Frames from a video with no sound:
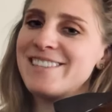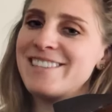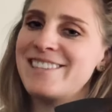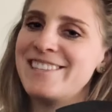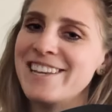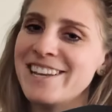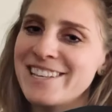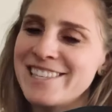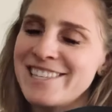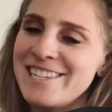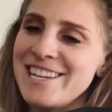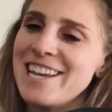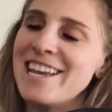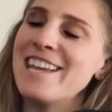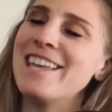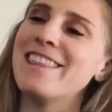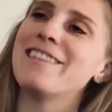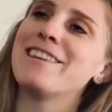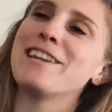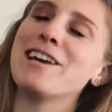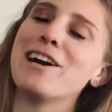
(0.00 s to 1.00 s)

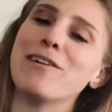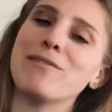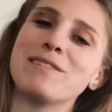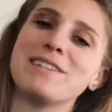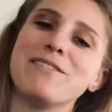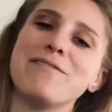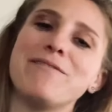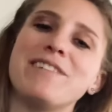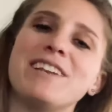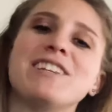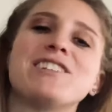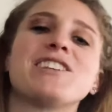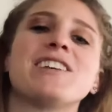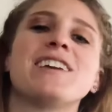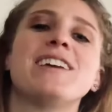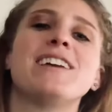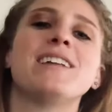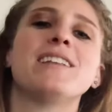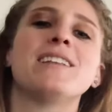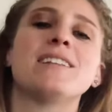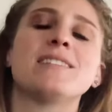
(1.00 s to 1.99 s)
16th note
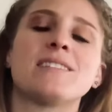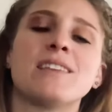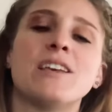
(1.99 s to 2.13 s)
divisions.